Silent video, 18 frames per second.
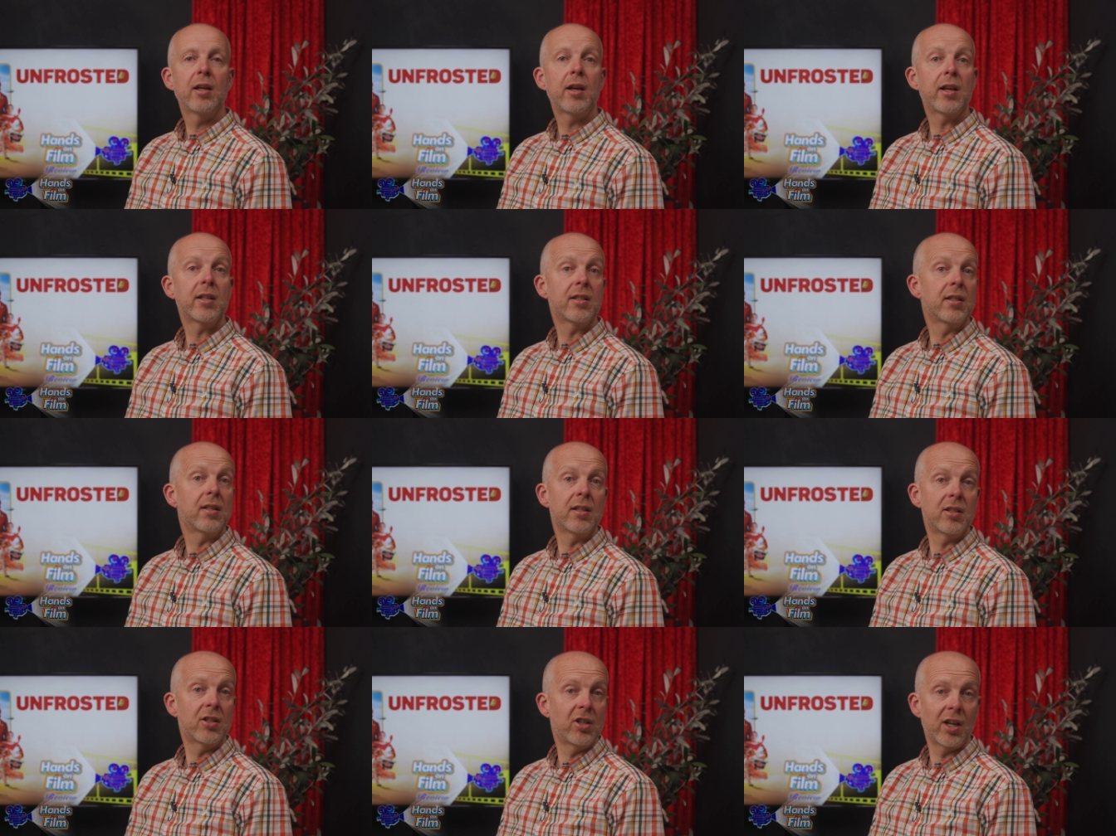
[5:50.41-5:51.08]
as
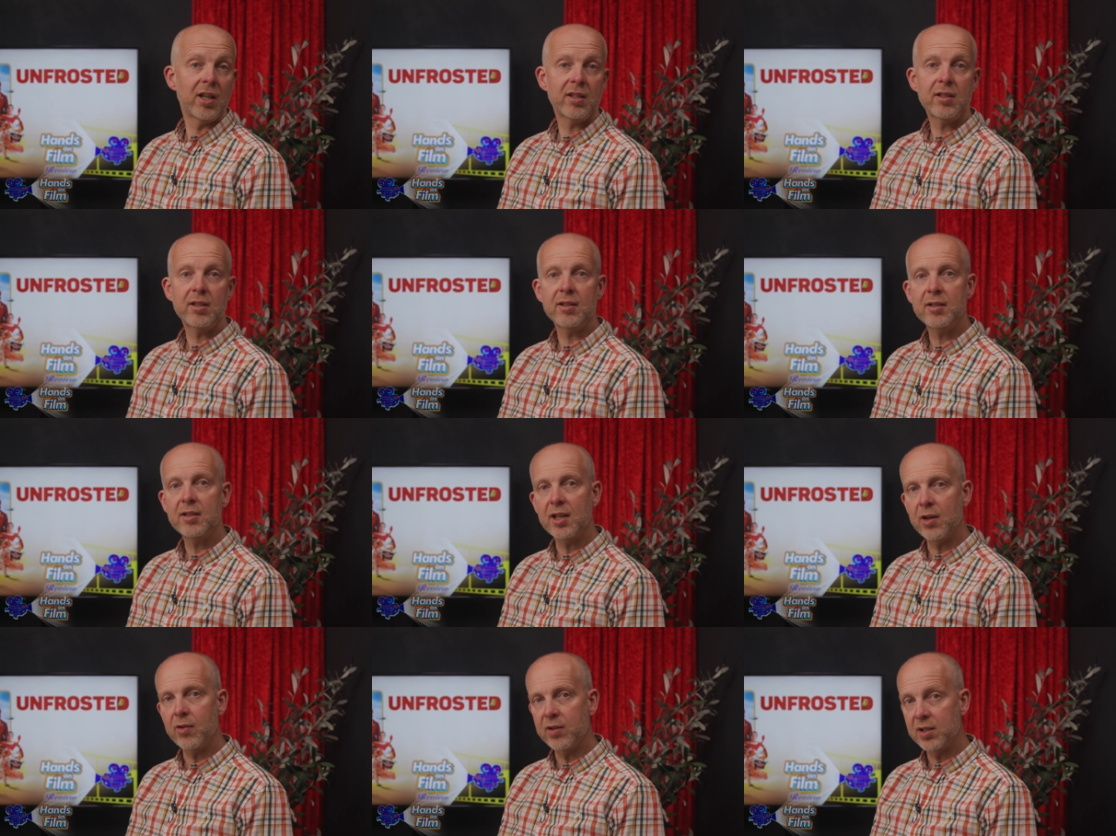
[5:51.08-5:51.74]
it is just a
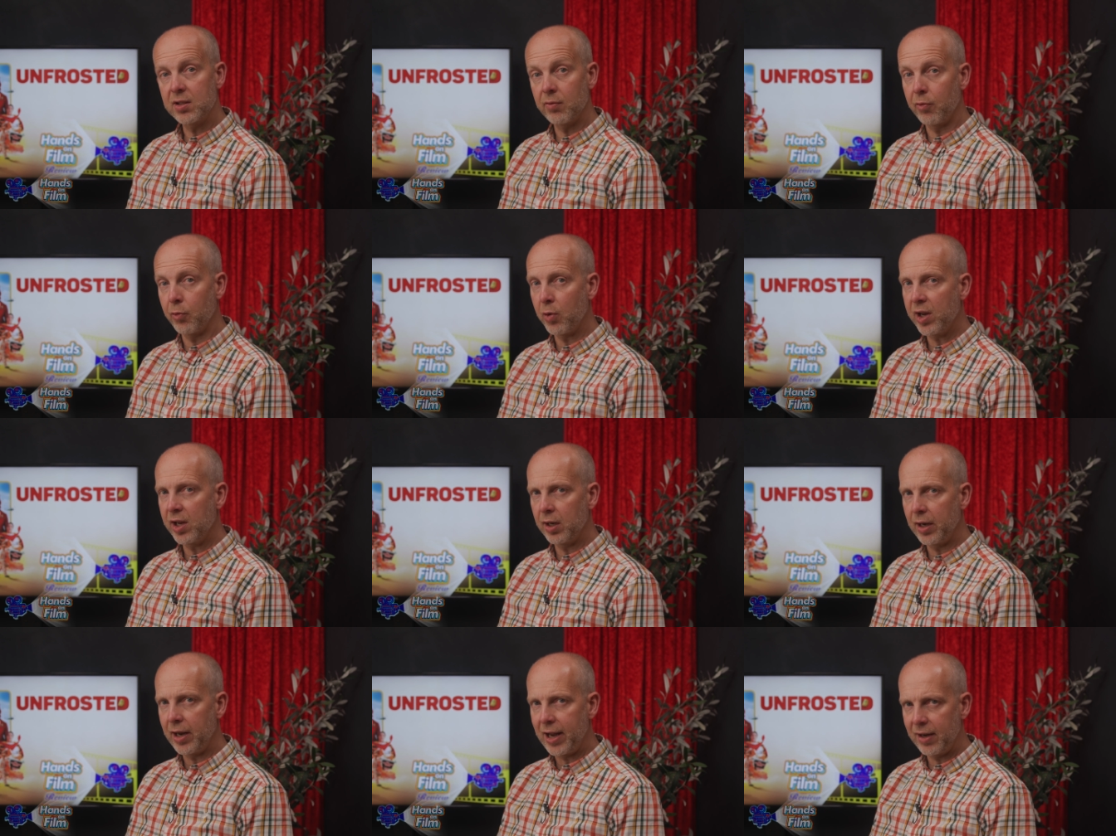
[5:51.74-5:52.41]
series of
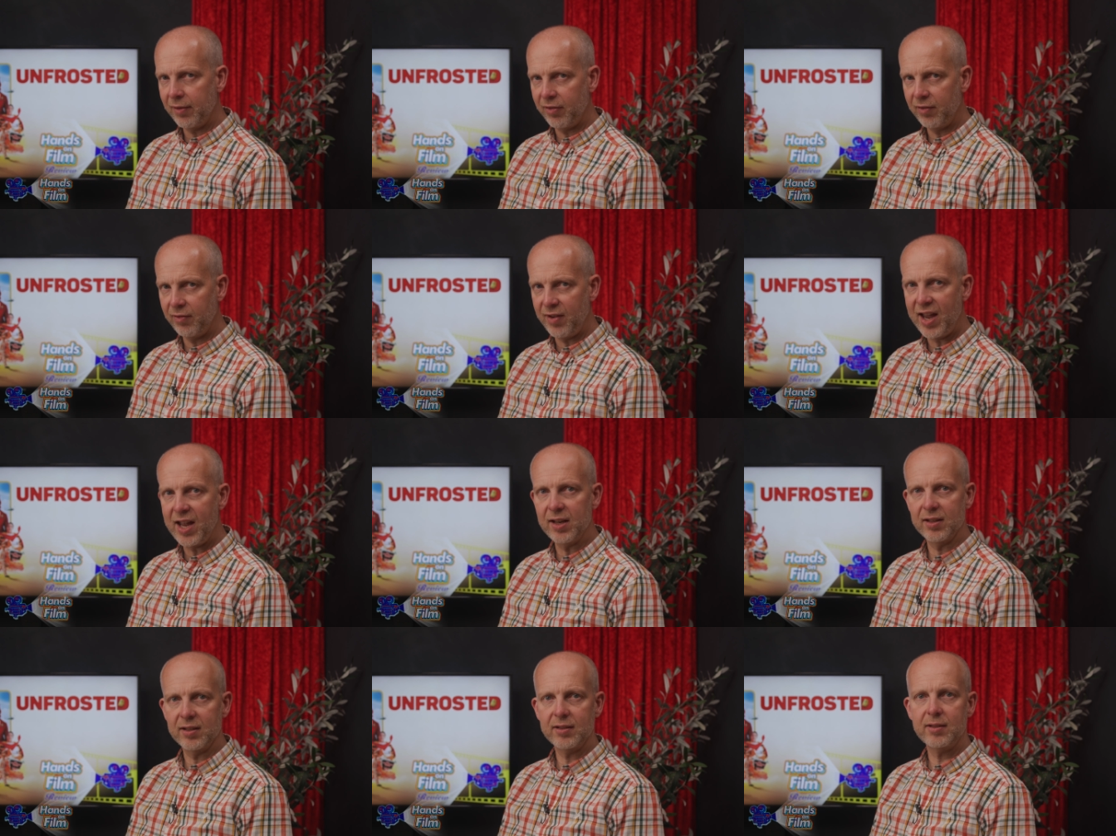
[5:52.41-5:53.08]
real life
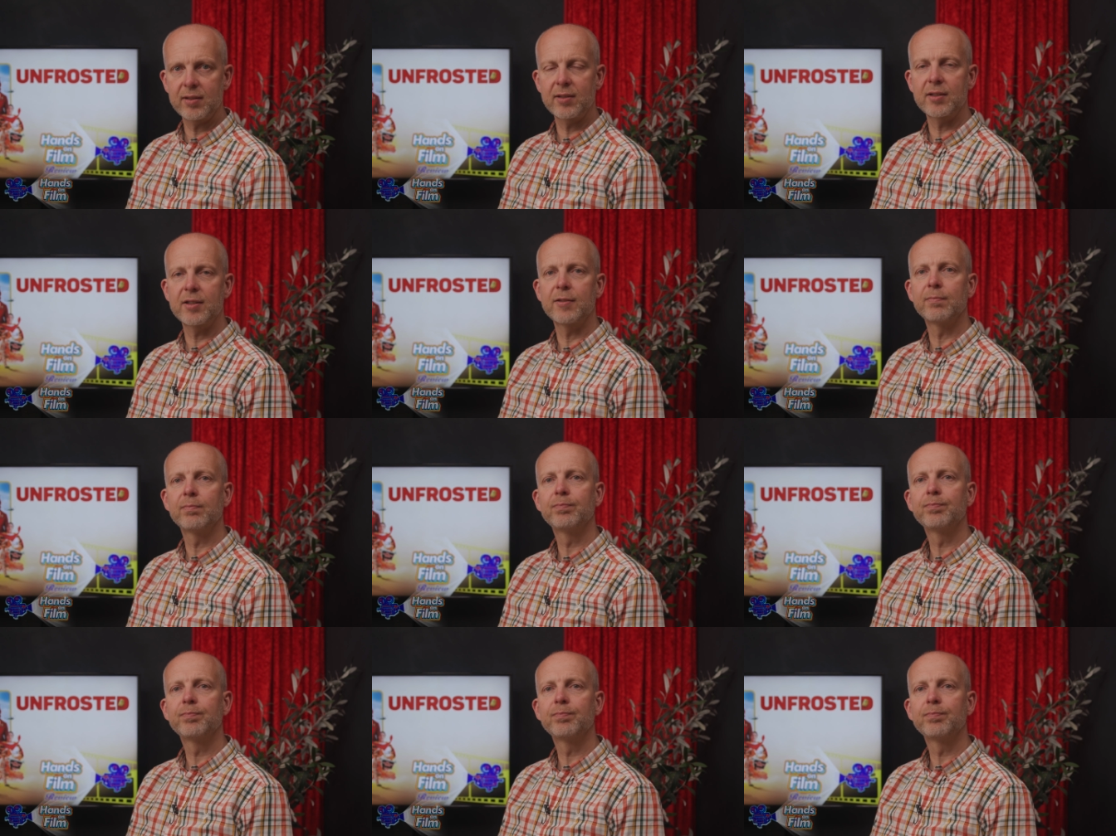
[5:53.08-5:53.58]
events.